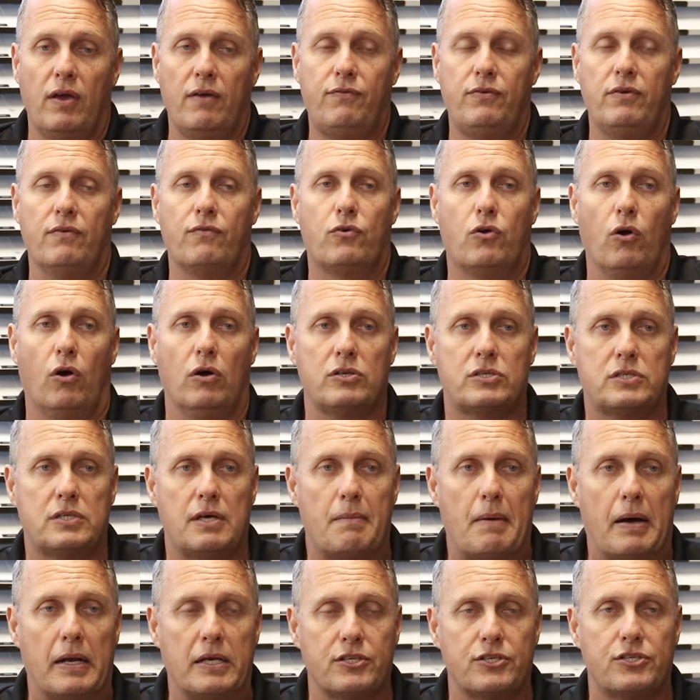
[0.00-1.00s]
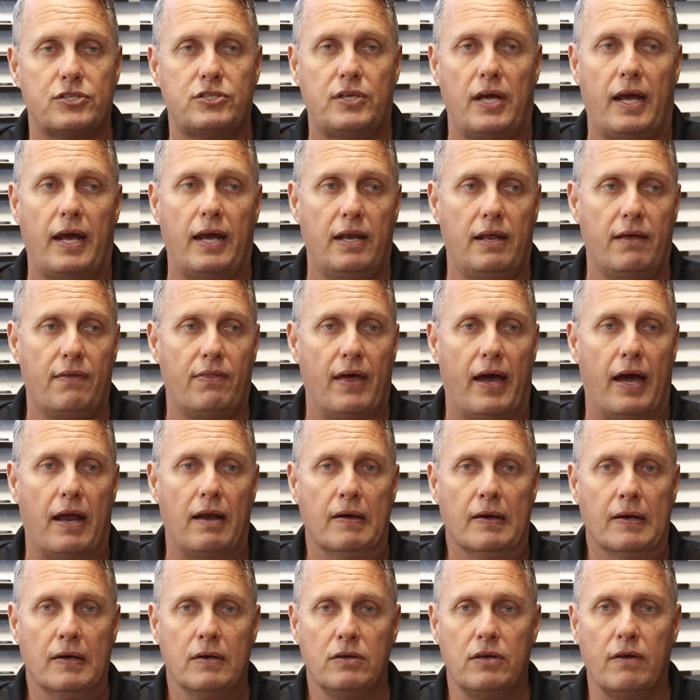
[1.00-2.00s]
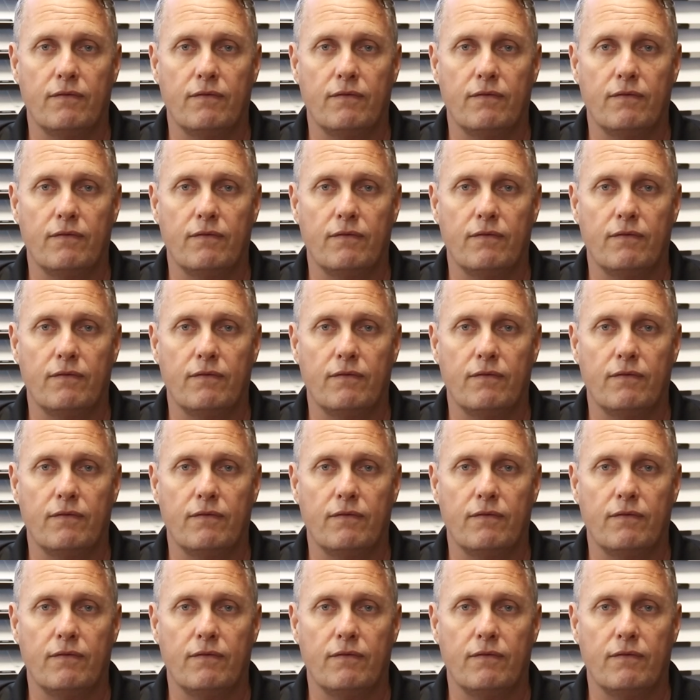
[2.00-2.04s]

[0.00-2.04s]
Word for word: if you've got some understanding that